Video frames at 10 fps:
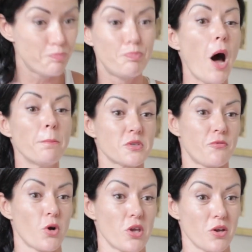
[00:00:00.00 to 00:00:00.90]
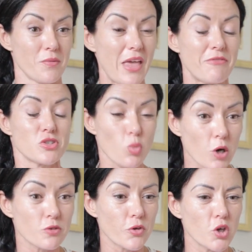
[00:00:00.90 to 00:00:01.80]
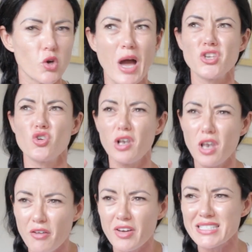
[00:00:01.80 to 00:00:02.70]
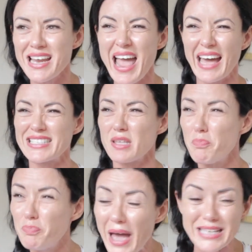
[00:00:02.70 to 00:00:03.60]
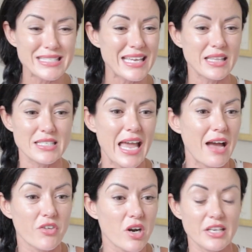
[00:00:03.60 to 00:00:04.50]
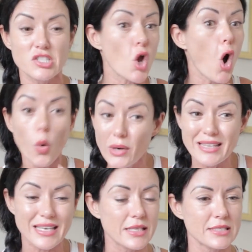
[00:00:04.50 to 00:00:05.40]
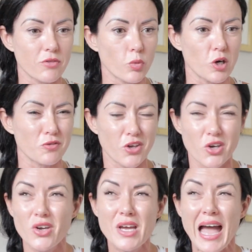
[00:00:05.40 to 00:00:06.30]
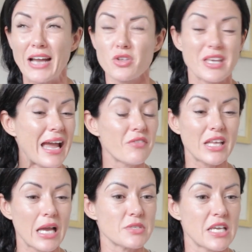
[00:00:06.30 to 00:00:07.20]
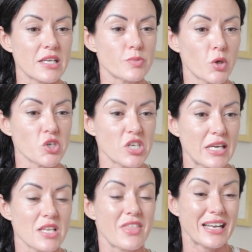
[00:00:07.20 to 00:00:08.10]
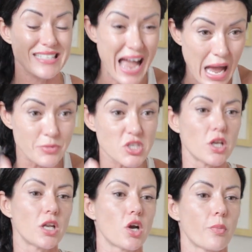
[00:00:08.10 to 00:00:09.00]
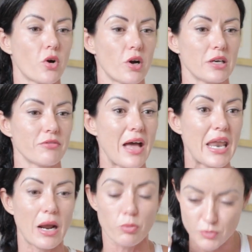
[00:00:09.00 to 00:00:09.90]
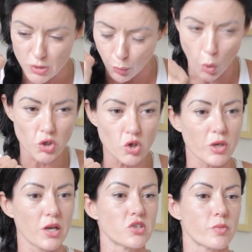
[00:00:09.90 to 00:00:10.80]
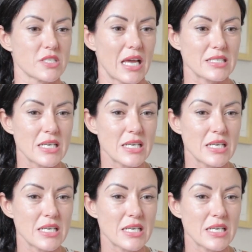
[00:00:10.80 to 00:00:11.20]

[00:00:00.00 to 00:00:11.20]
pumped for you. If it's worked for you and you love it and it's the best thing that's ever, and it's the only thing that's ever worked for you, and you think everything I'm saying is bullshit, that is absolutely your prerogative. And I support you 100%.